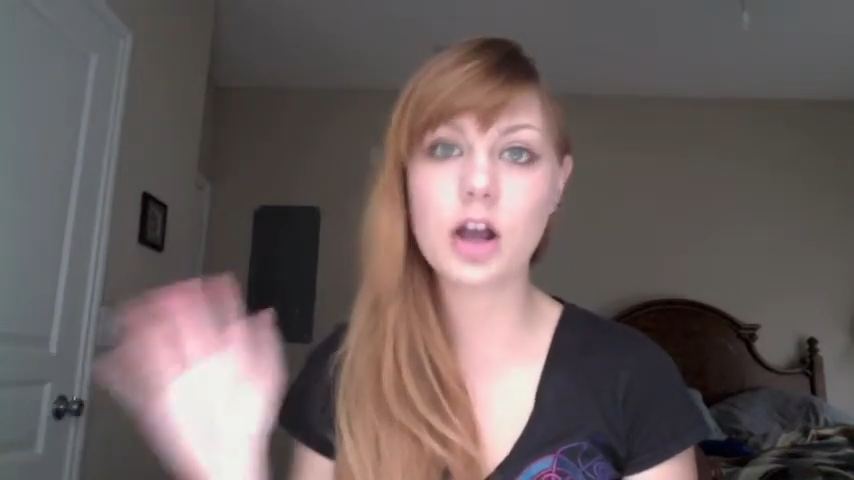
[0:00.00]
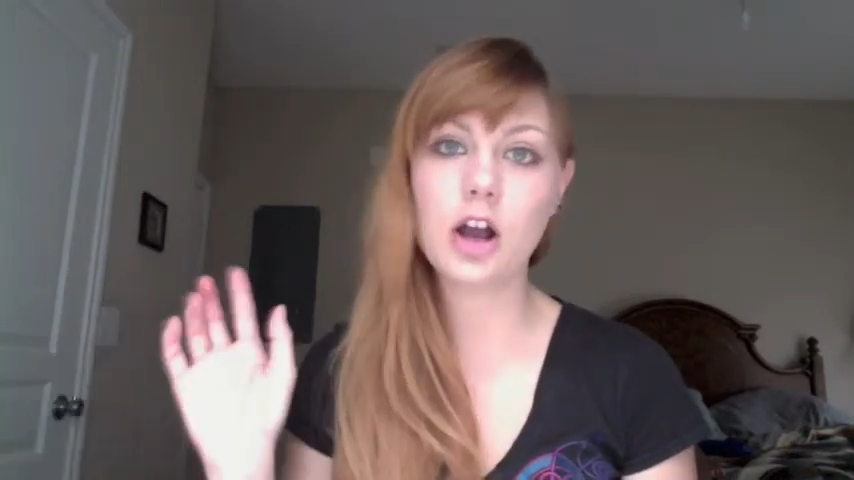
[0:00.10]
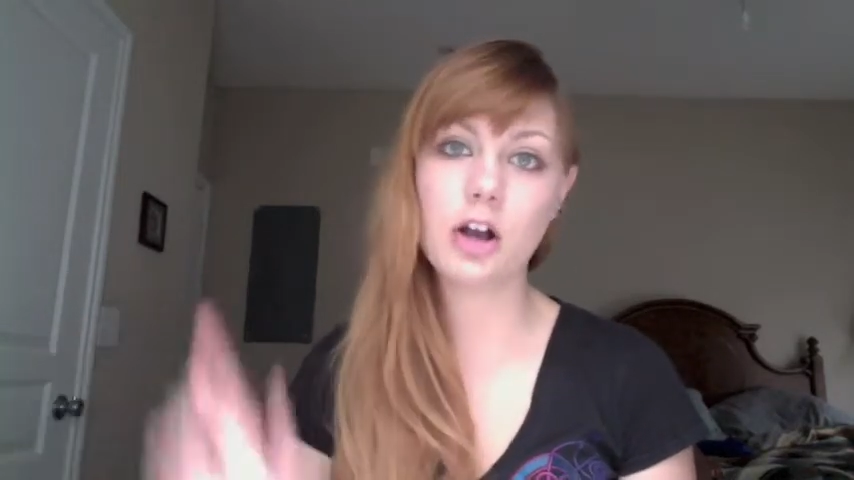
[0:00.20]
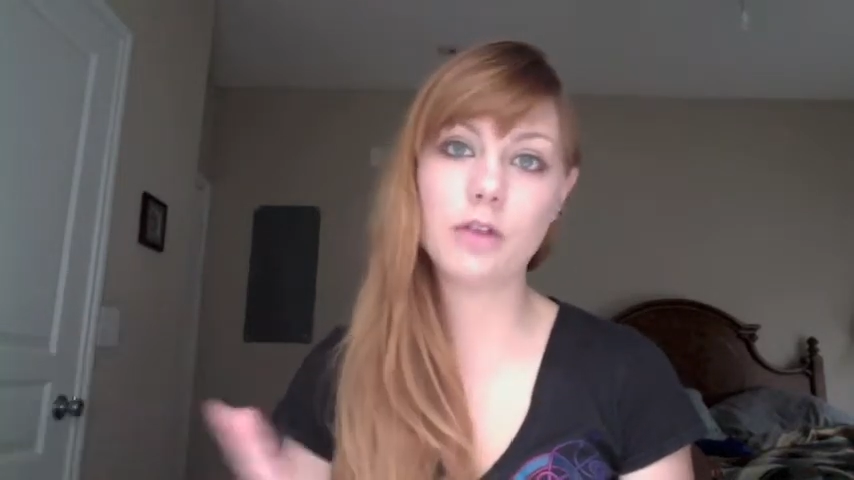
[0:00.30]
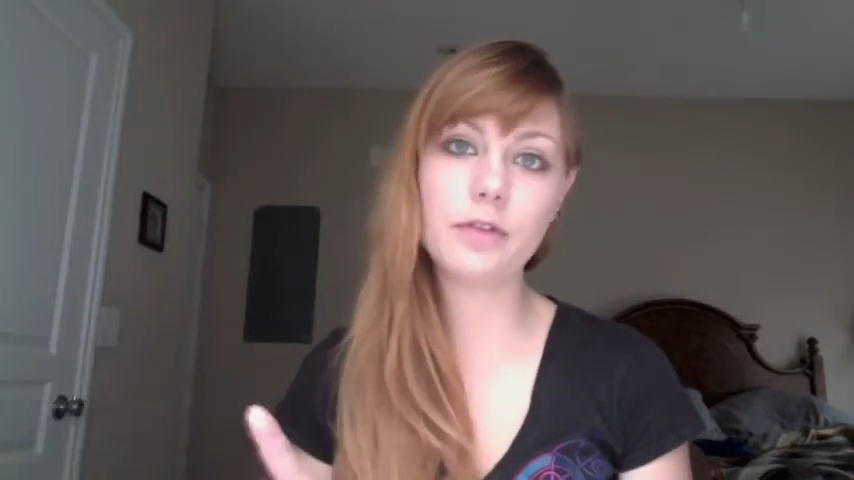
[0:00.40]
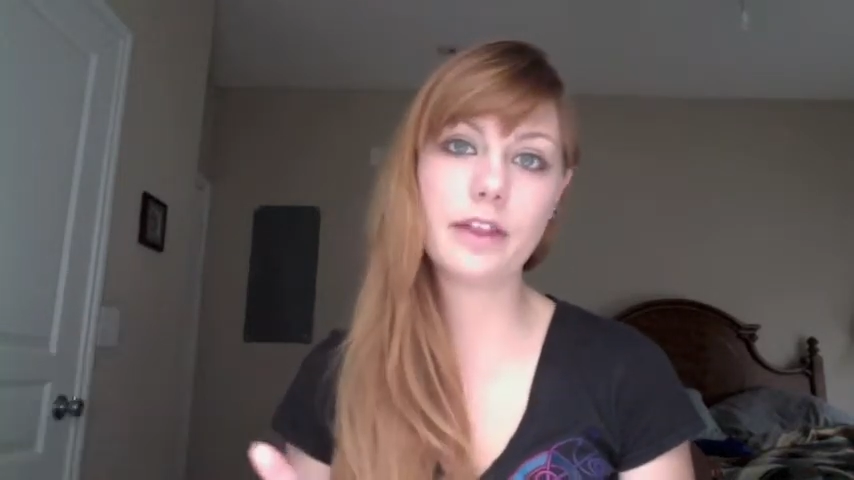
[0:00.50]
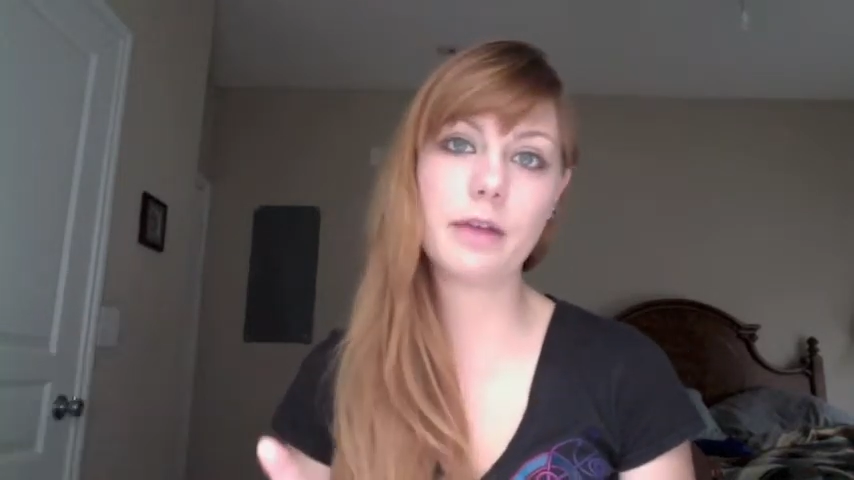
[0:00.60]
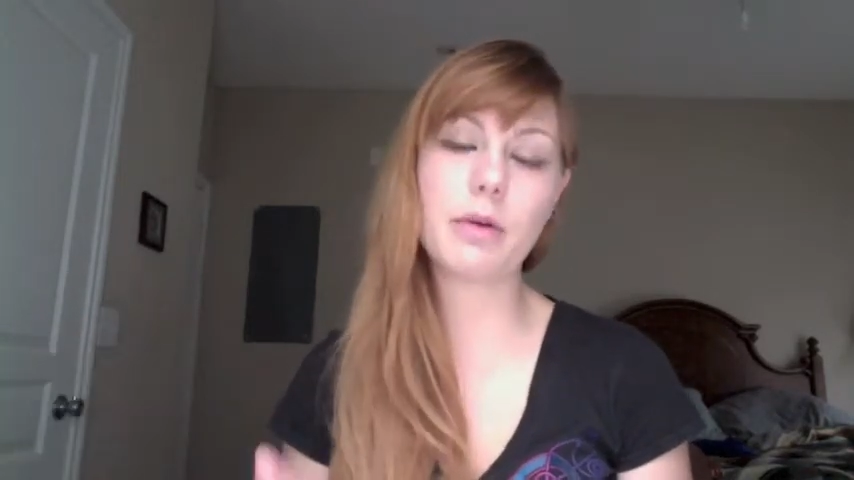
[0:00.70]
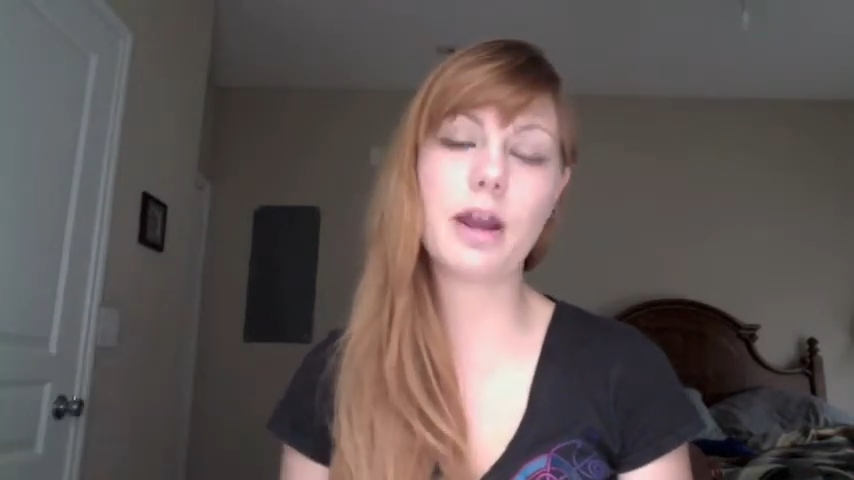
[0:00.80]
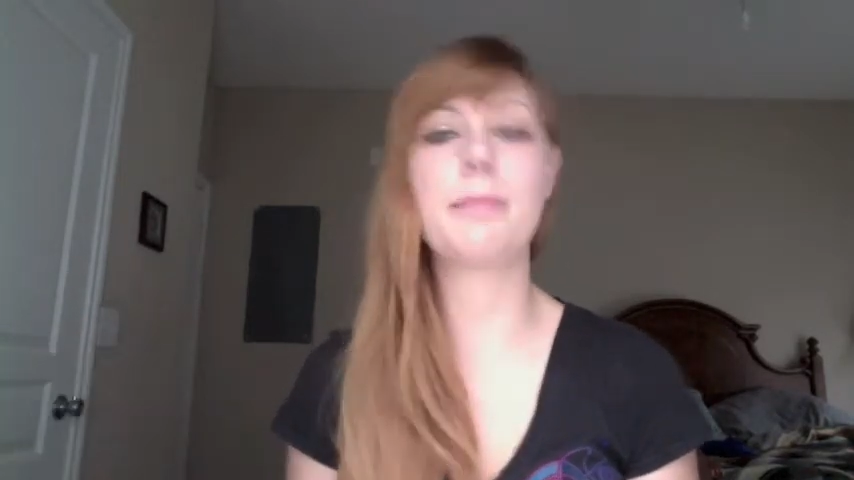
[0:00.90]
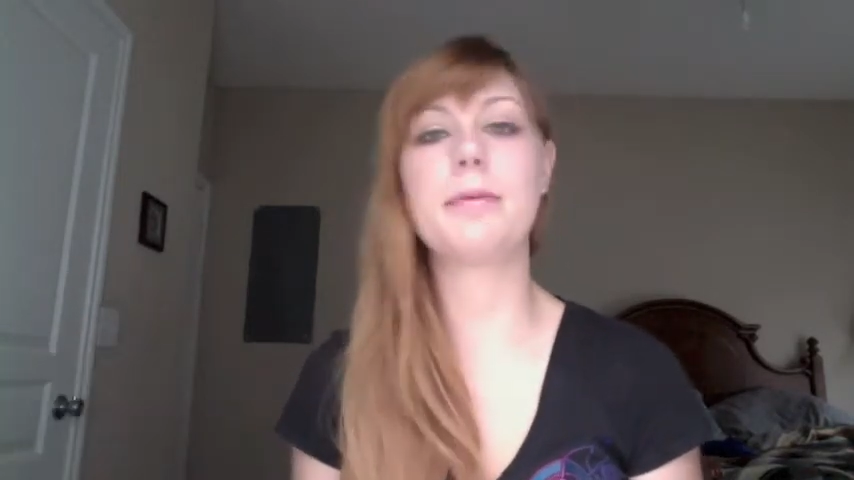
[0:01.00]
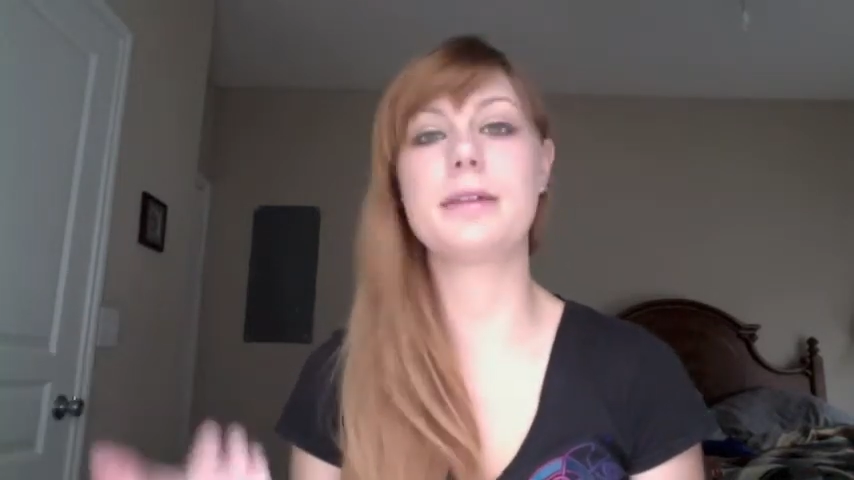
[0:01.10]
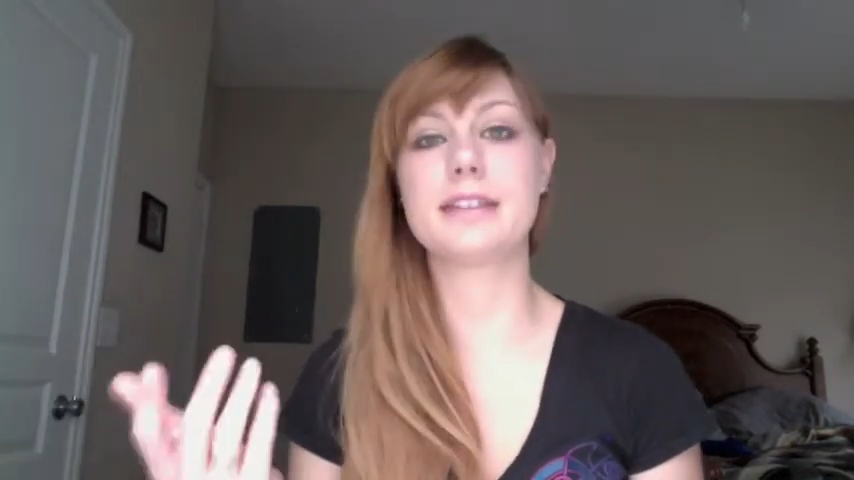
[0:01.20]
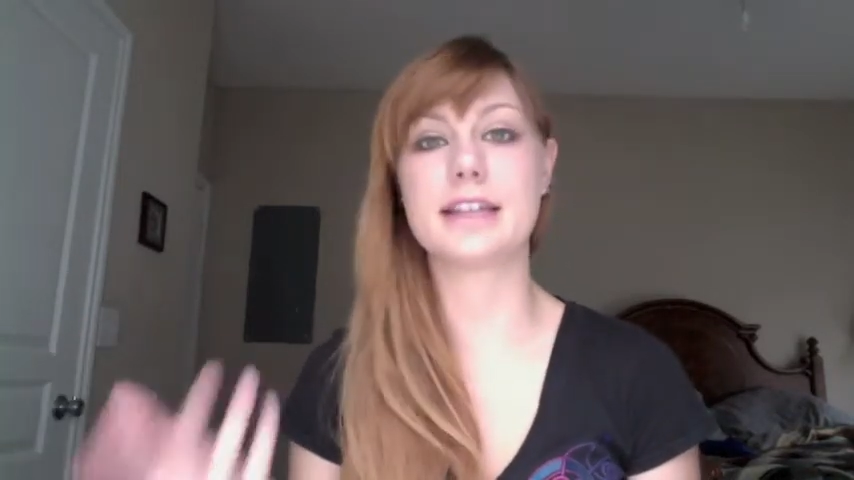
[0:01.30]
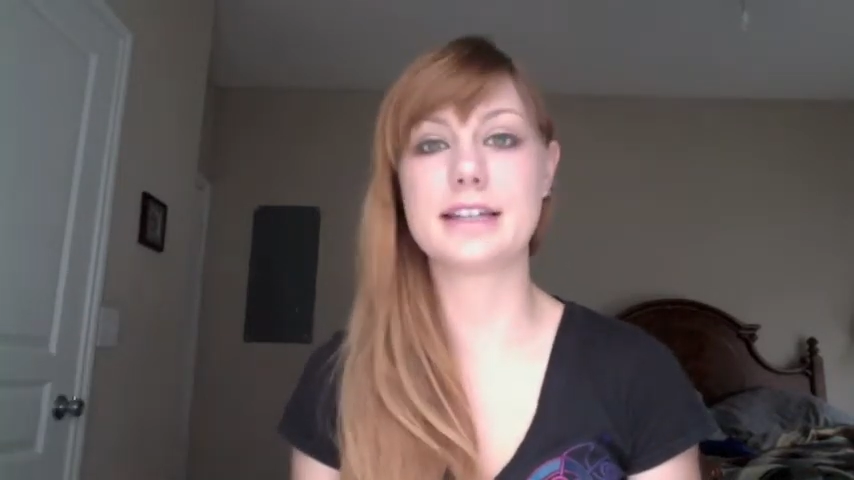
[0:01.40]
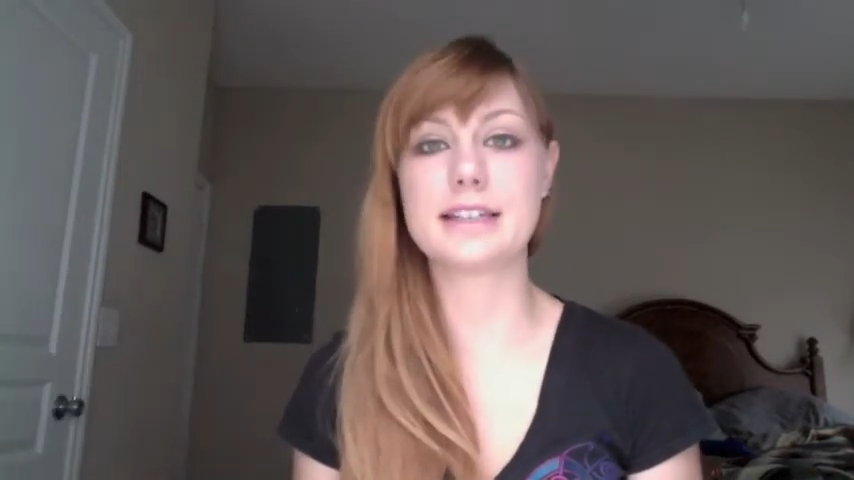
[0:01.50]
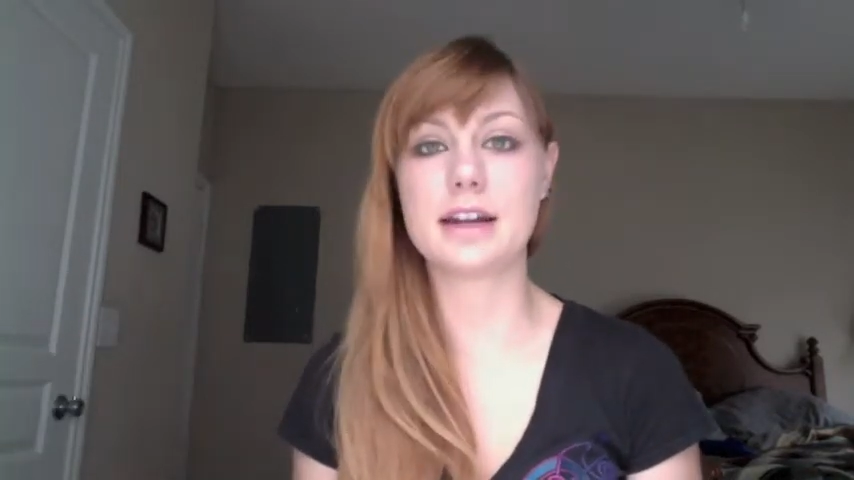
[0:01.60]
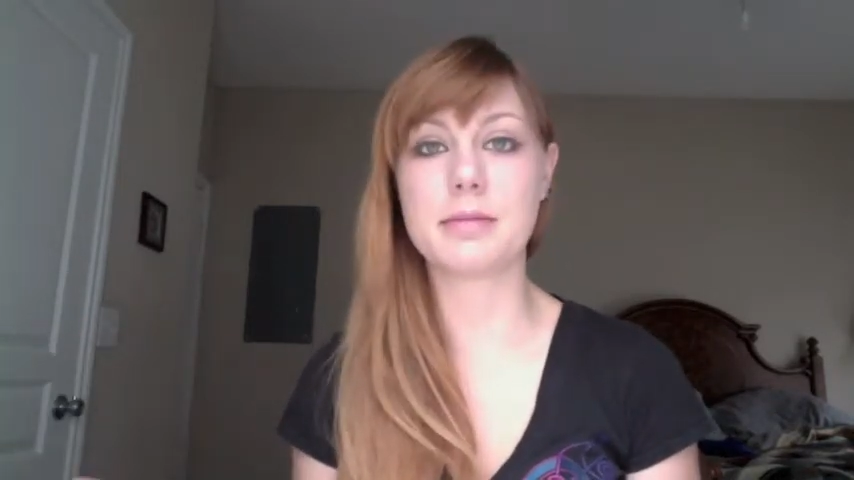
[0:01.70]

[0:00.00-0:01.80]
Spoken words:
Hopefully that won't happen because like I said,